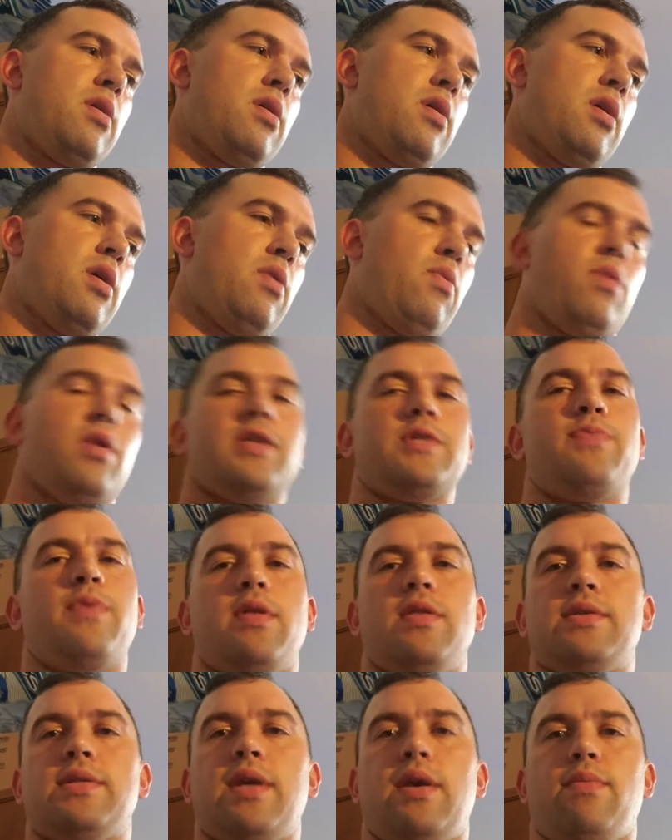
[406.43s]
I didn't want to
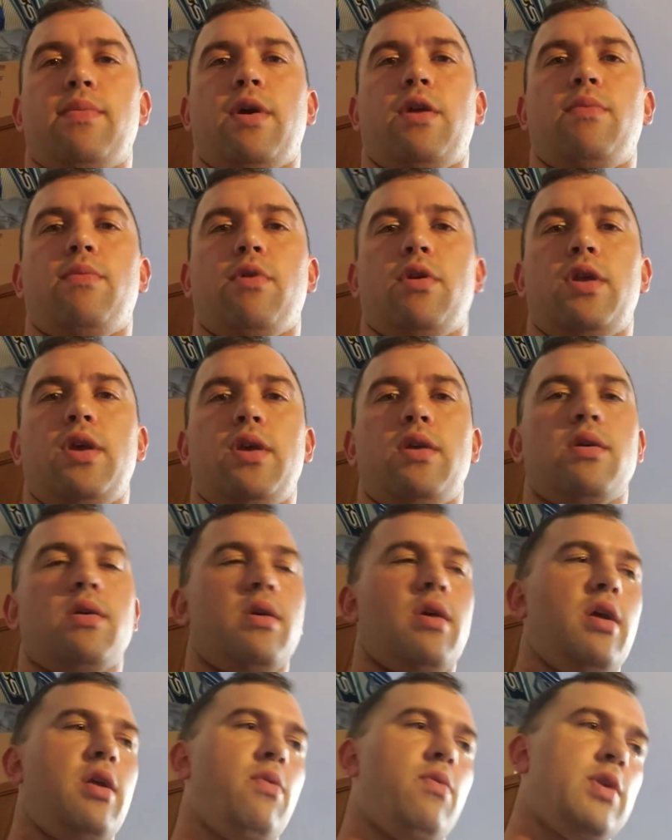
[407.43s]
spend the same amount of money.
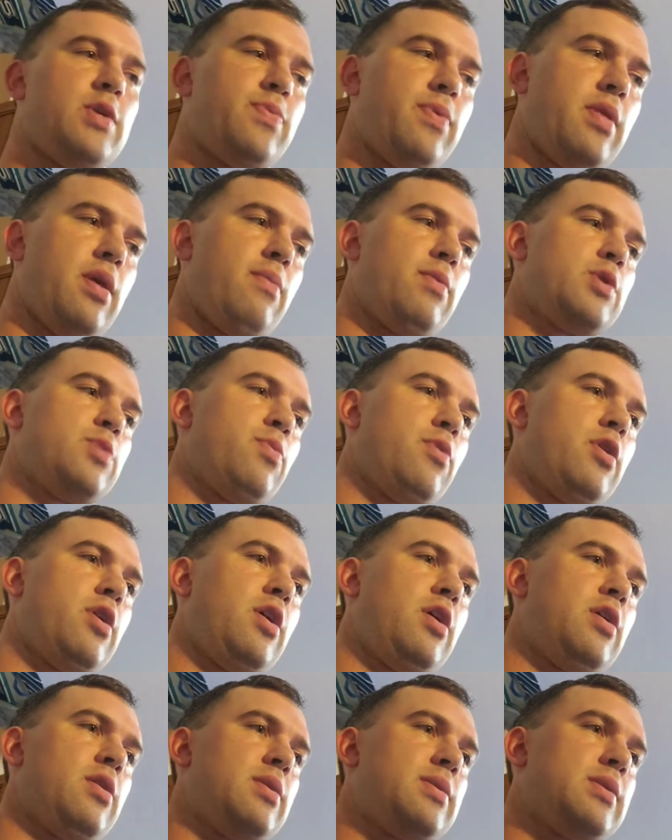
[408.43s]
I didn't want to spend that much
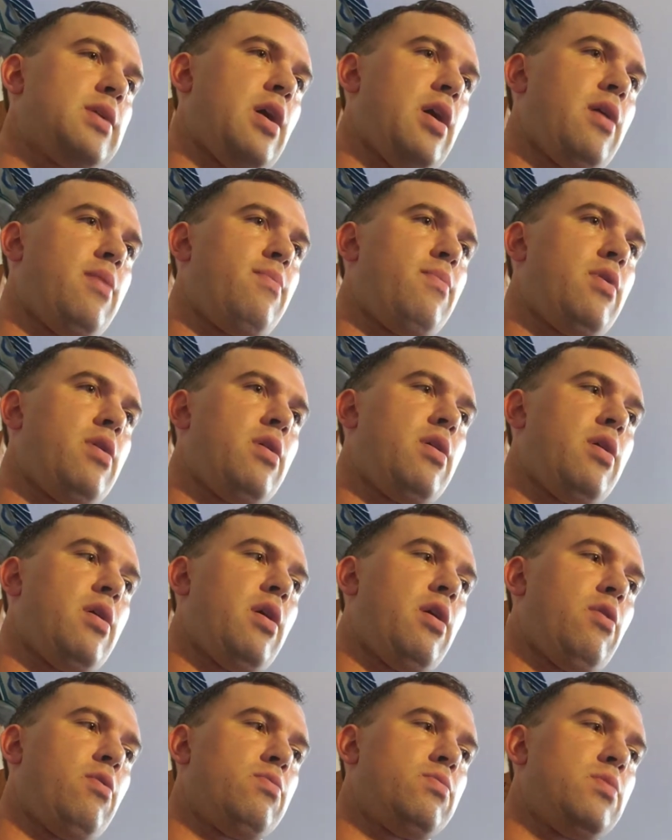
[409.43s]
money at this time. Uh,
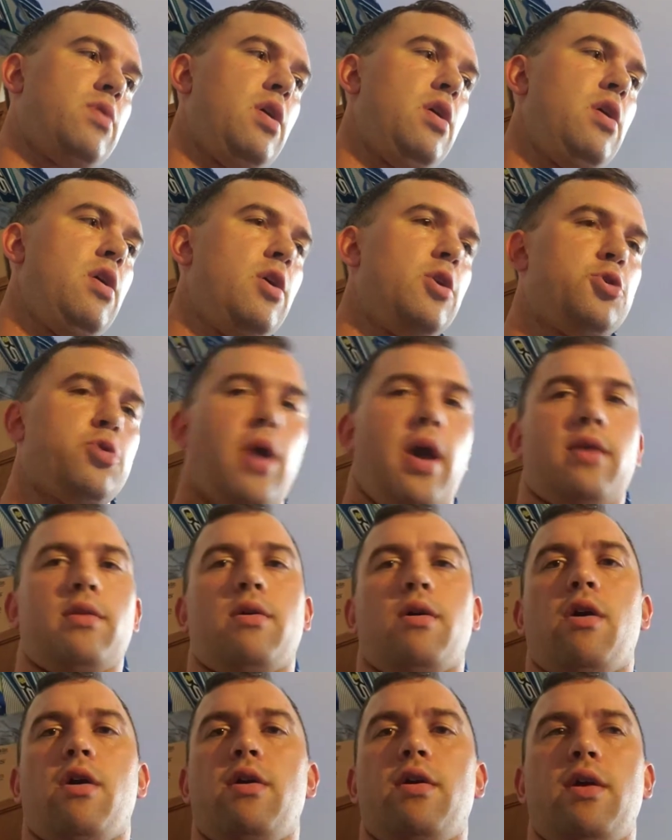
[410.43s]
I don't track the
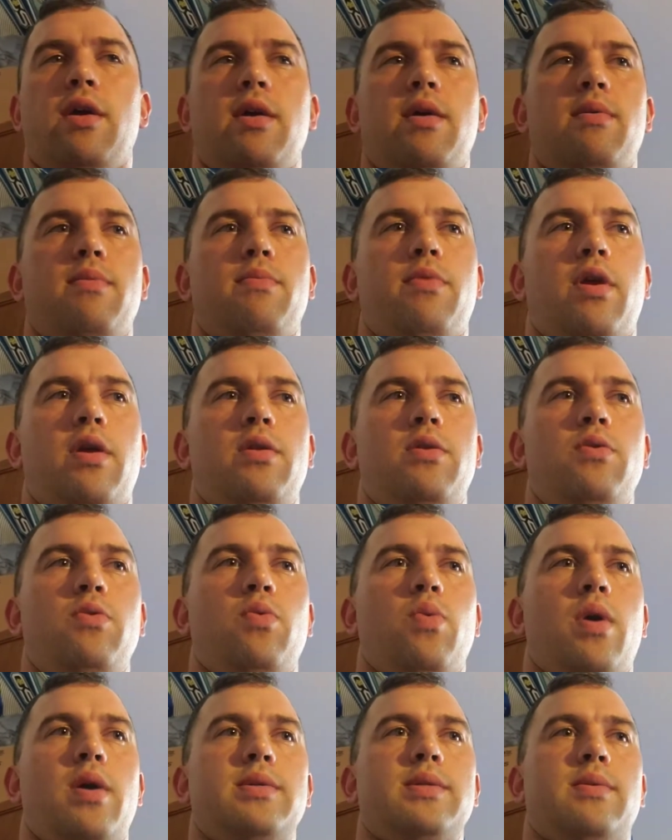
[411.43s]
car yet, but I do
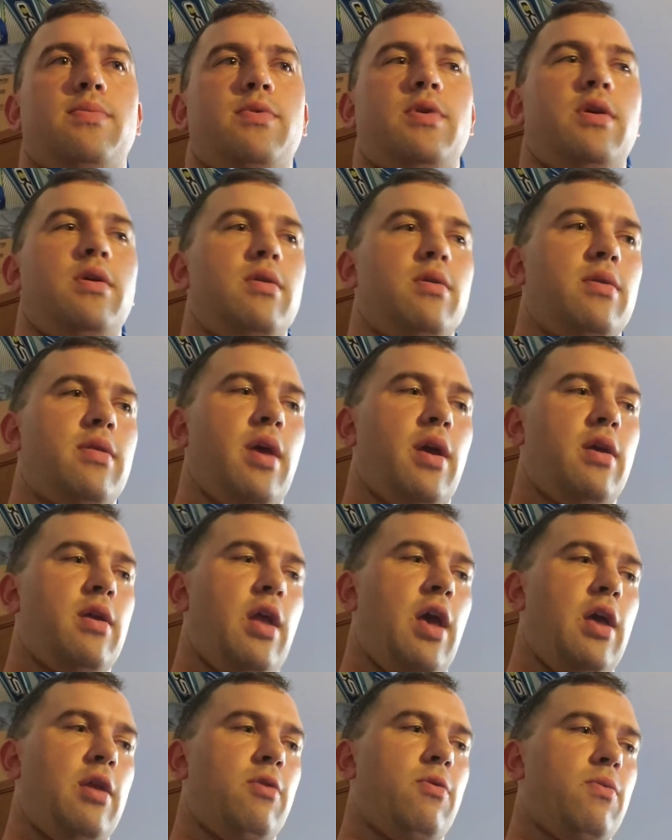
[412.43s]
want something that can
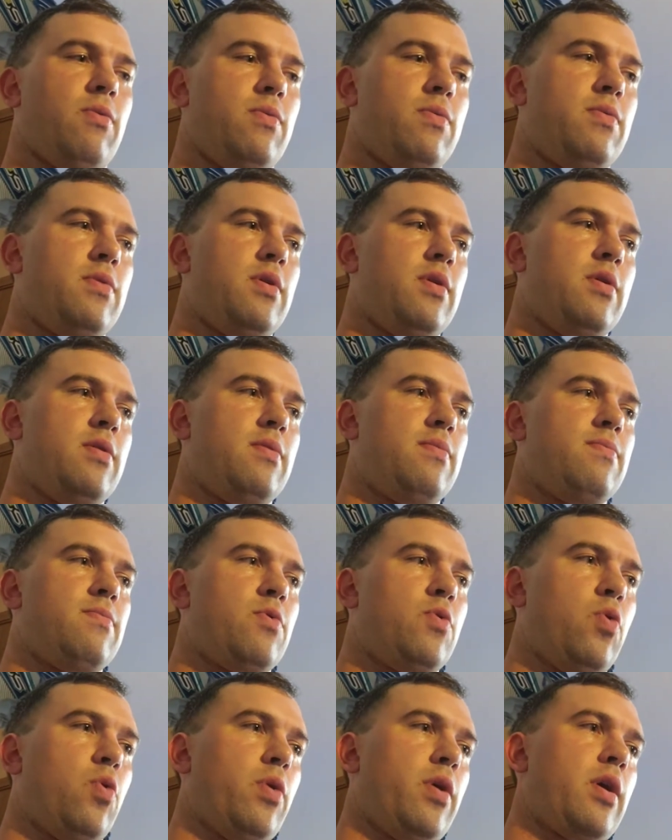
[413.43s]
handle the
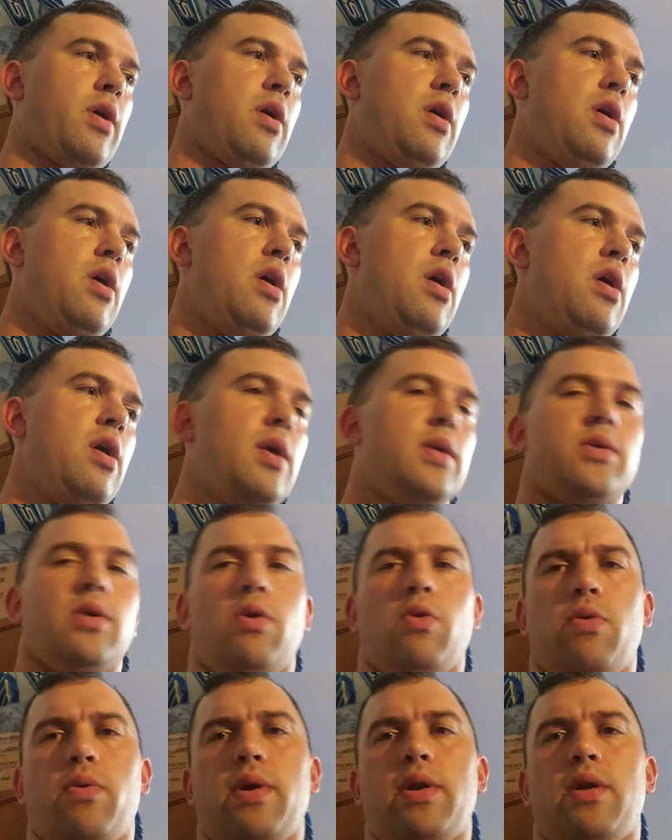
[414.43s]
cooling.
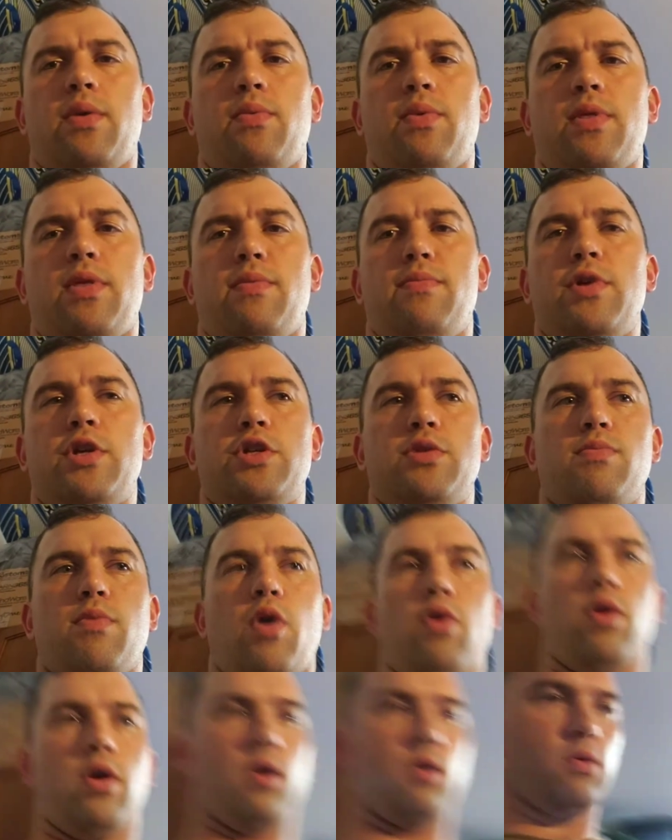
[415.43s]
So I went up with a
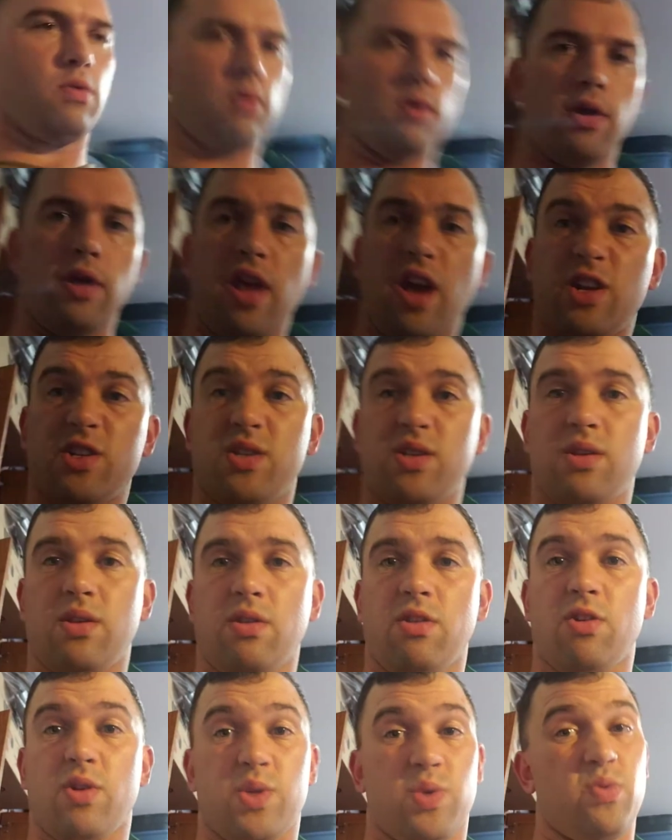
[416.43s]
Mishimoto, It actually
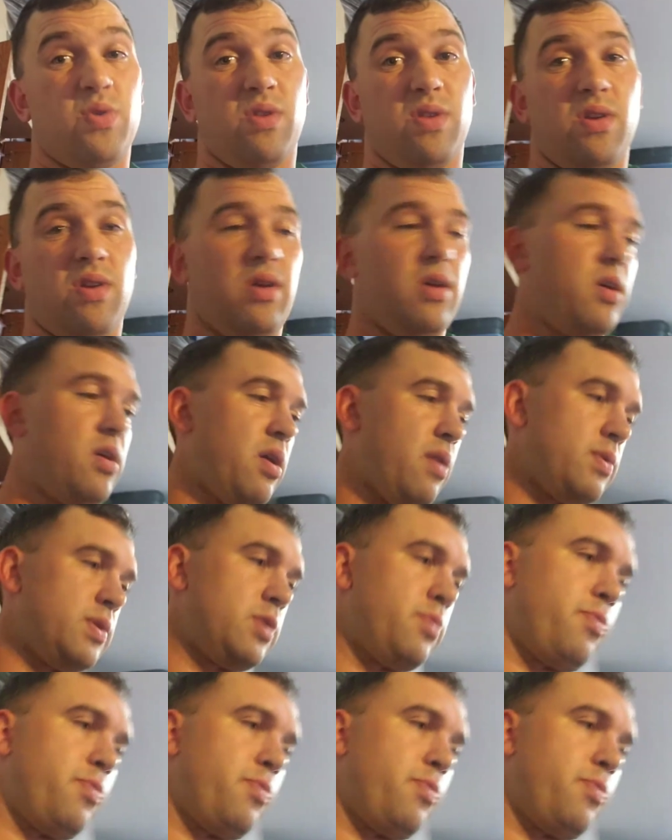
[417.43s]
looks really good. I was